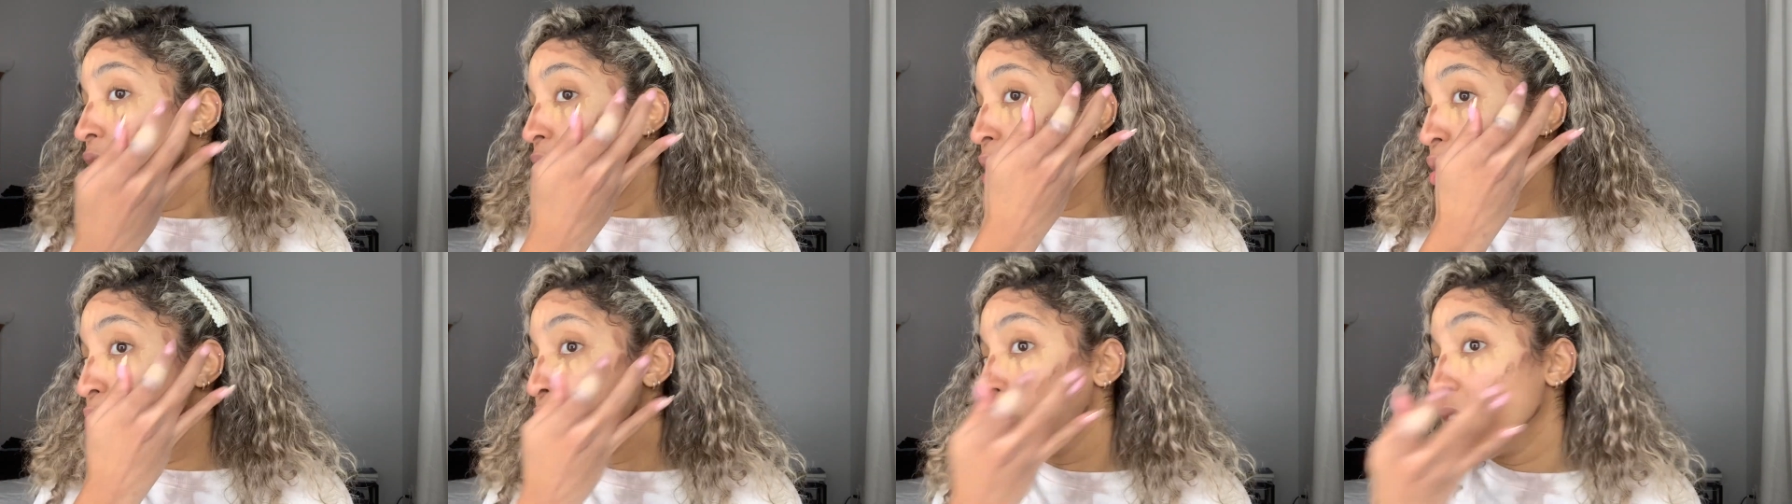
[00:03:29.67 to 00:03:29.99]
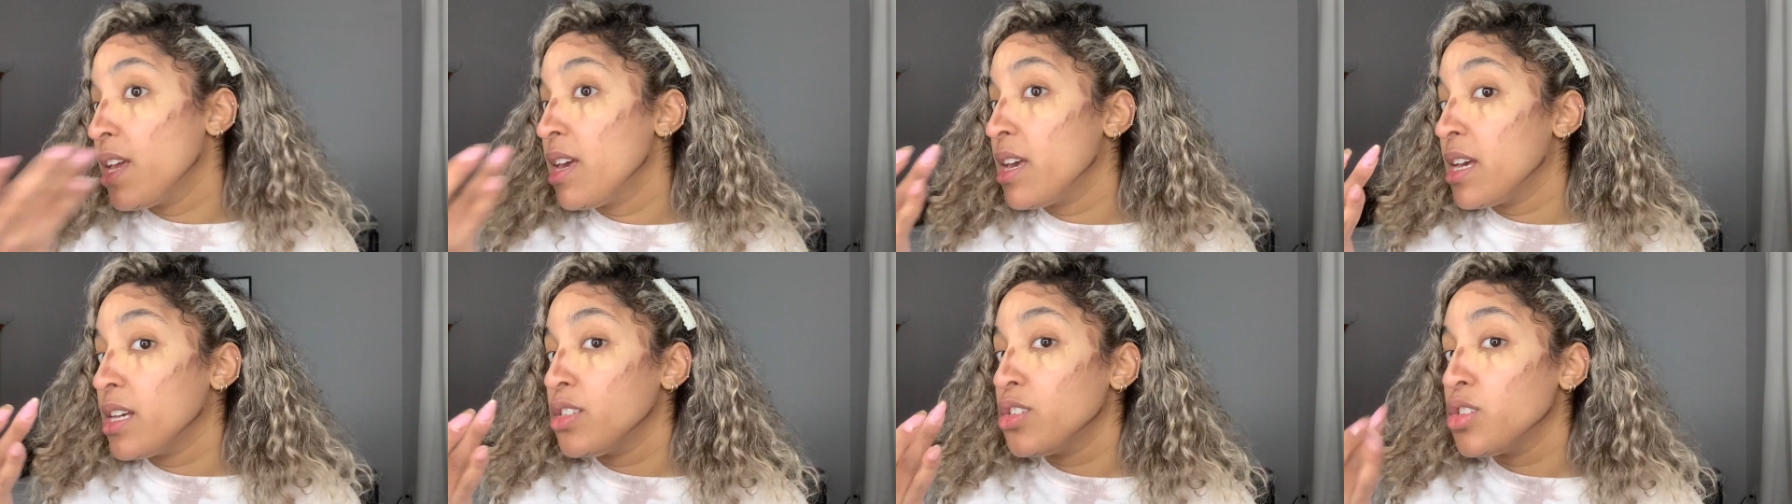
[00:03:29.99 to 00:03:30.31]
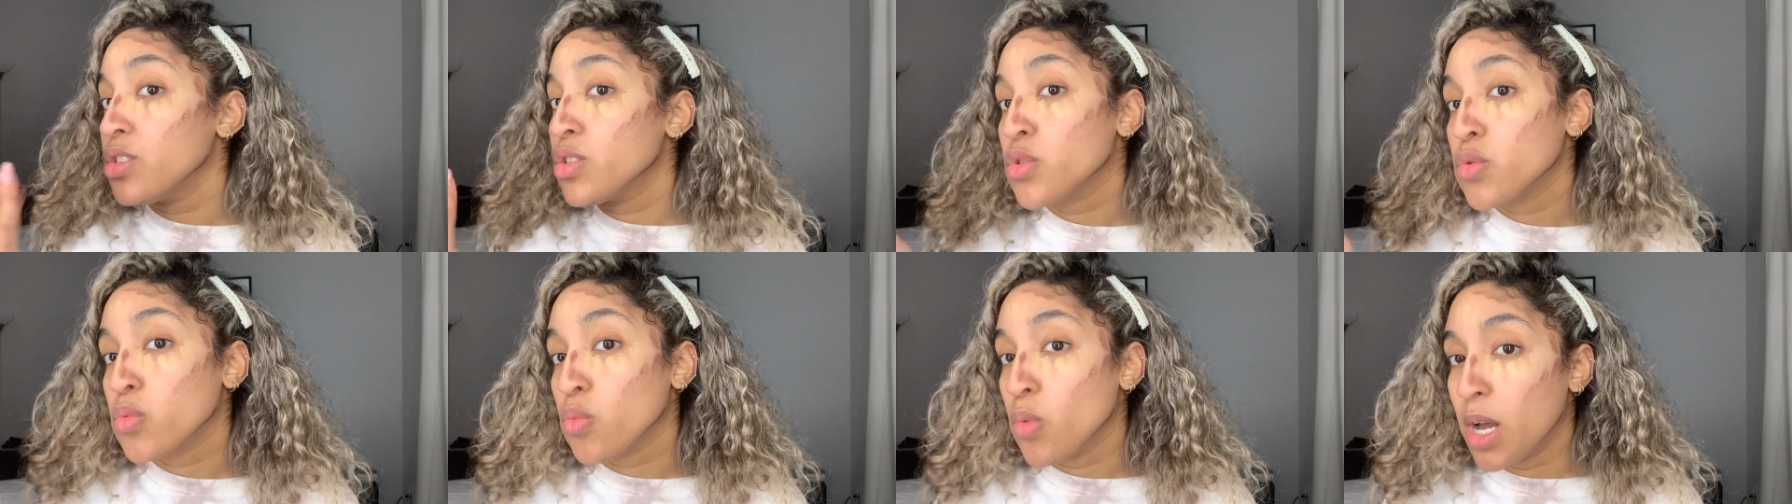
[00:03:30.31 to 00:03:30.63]
You can
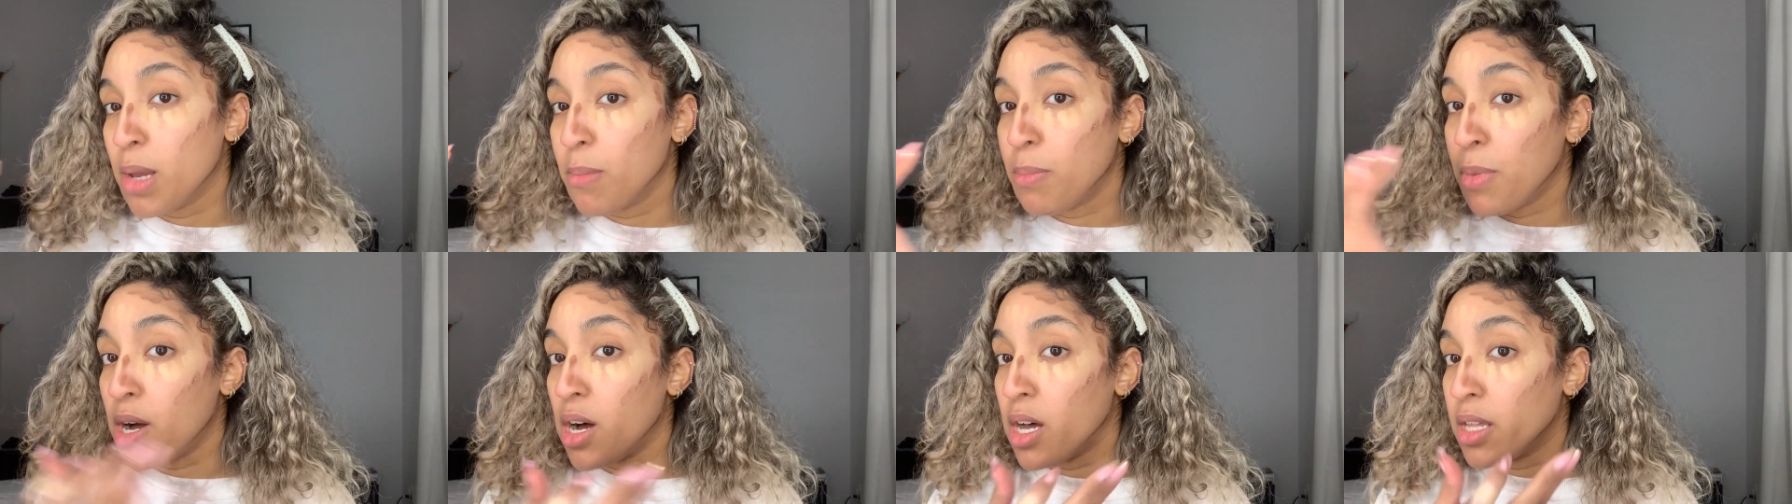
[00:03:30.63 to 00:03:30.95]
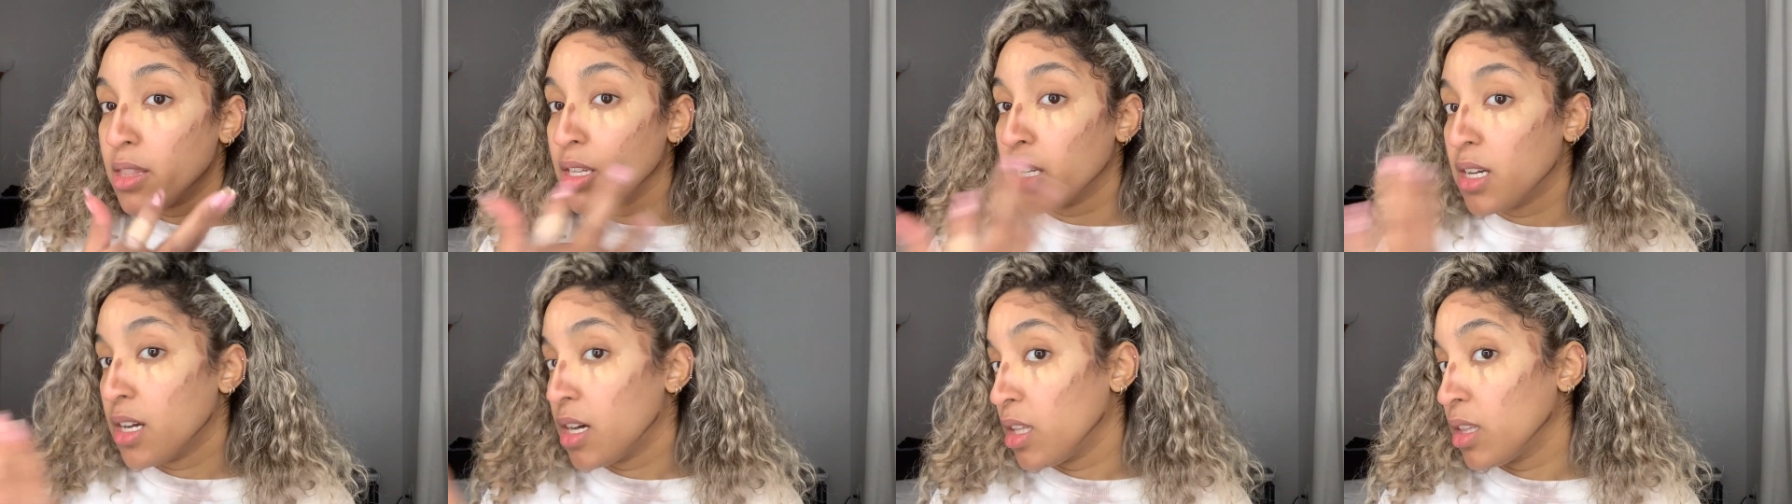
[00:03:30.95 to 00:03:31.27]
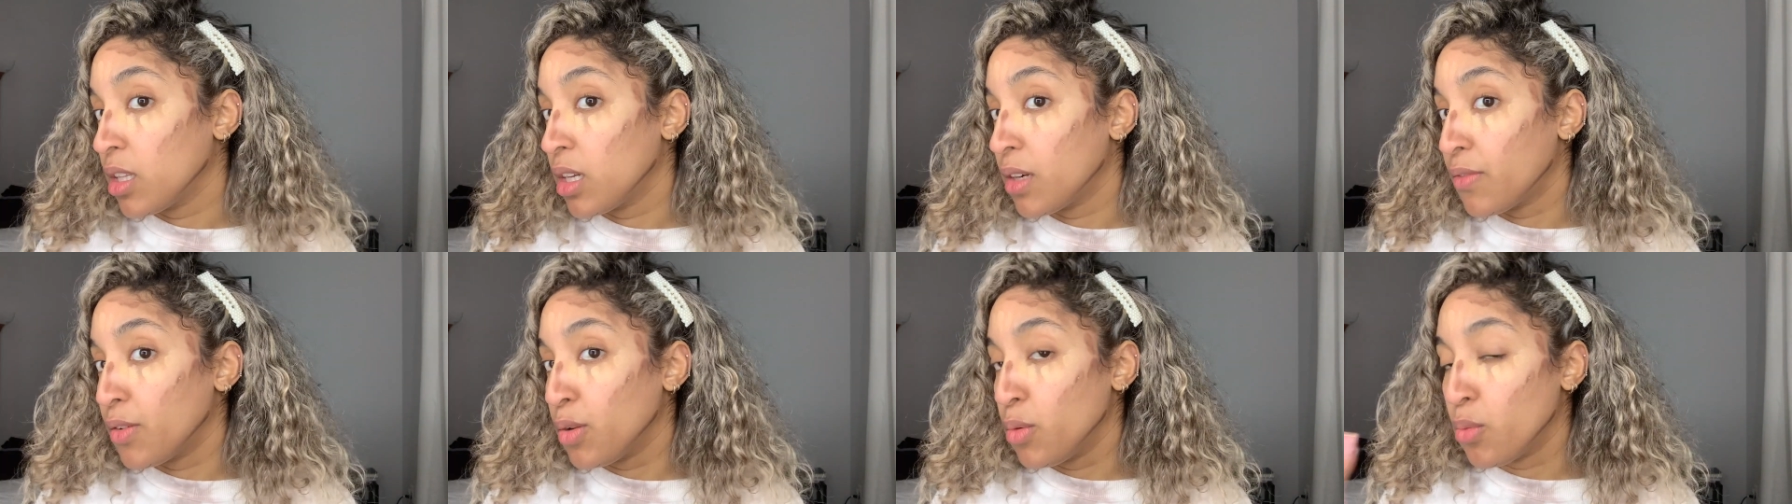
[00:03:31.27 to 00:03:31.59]
just swipe on the
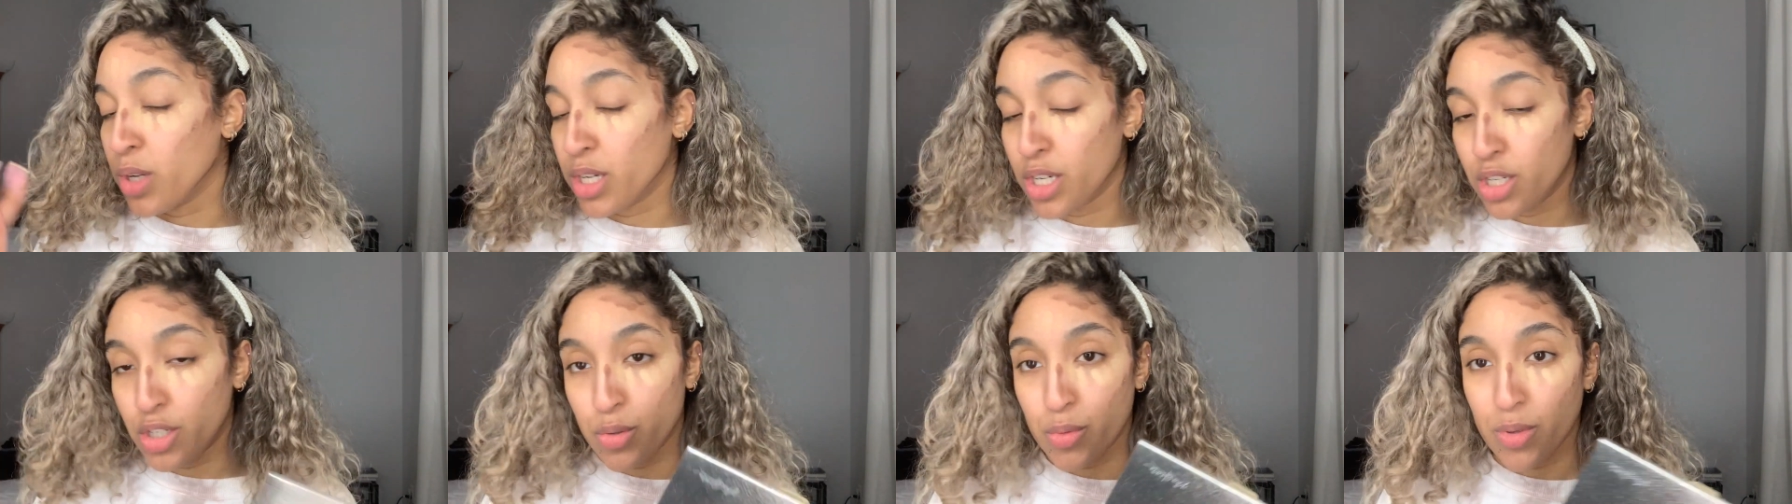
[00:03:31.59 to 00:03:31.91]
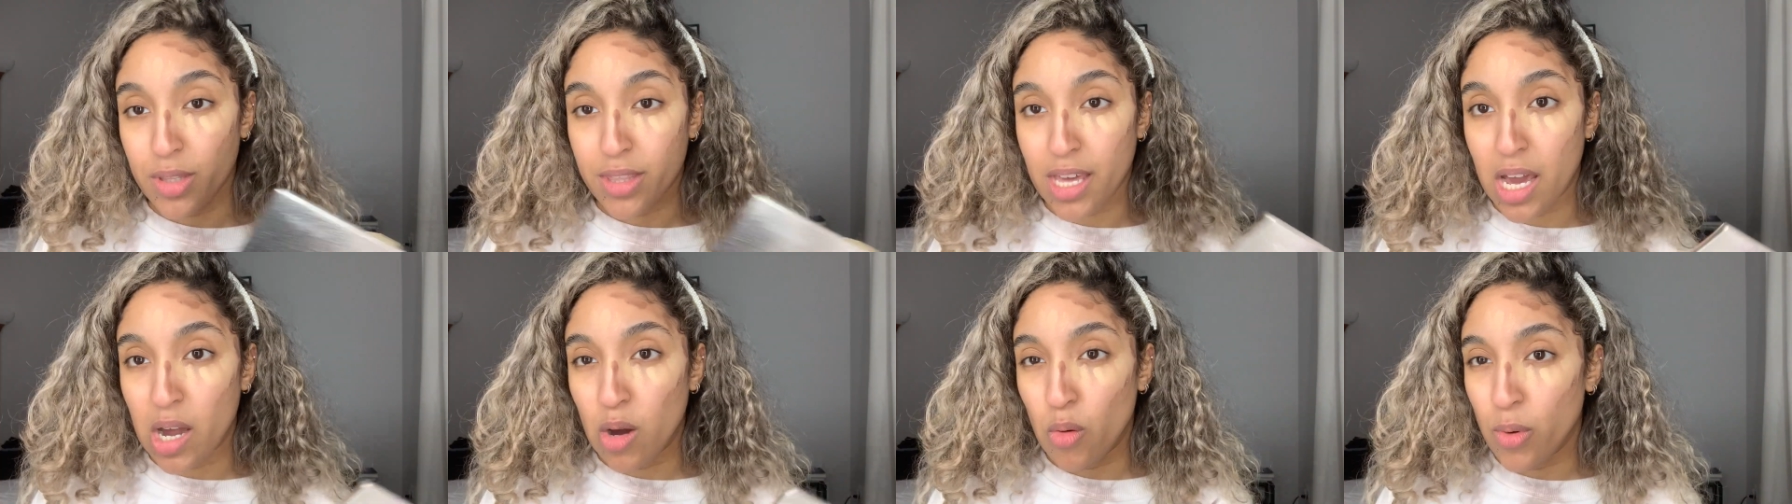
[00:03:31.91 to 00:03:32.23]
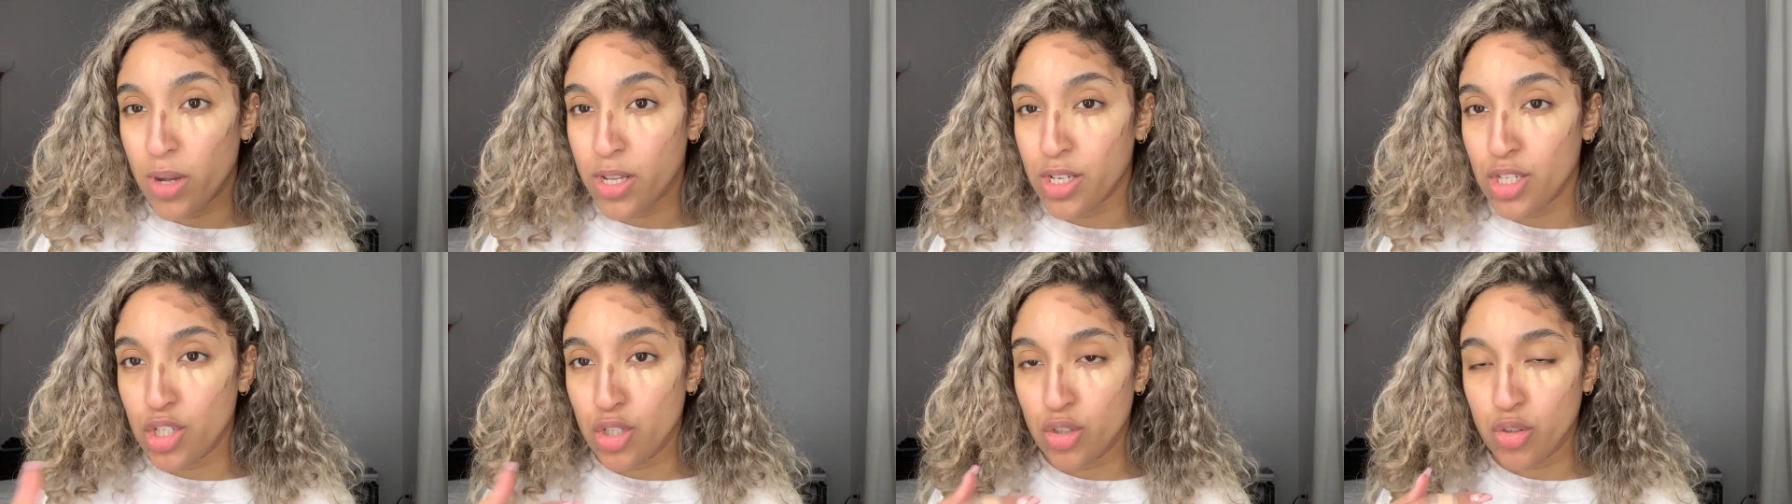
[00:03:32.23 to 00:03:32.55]
color if you wanna do it that
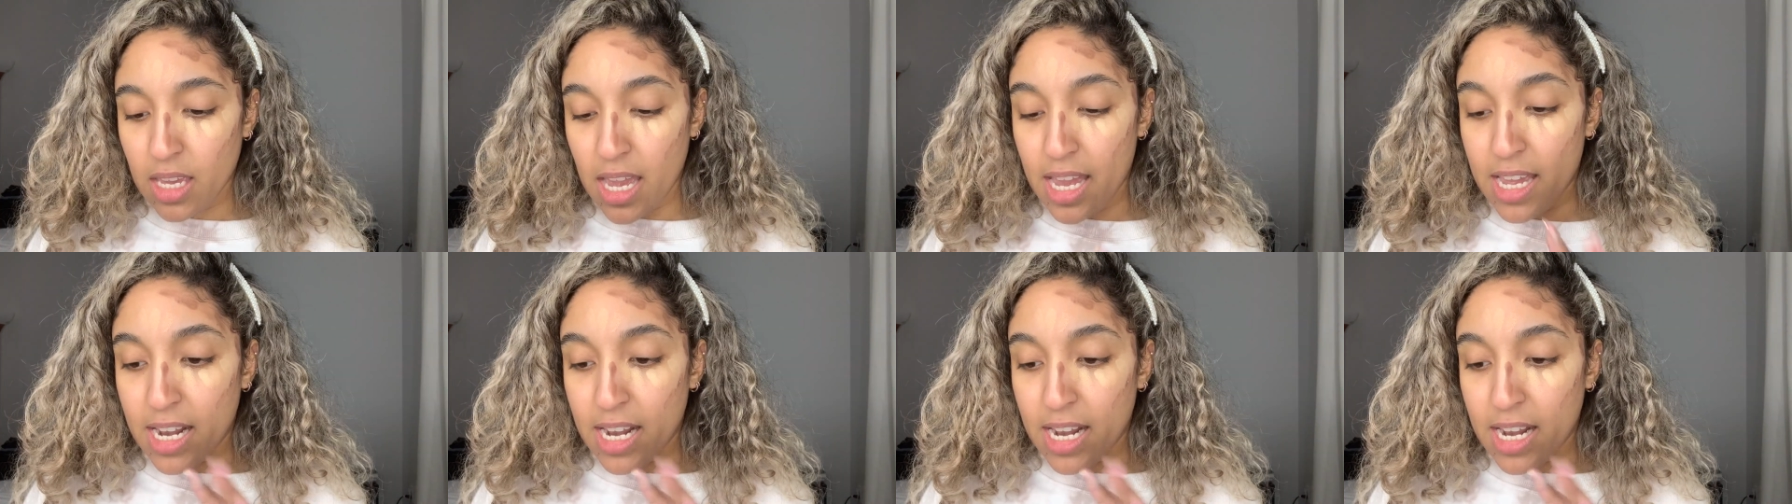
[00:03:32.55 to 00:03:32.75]
way too.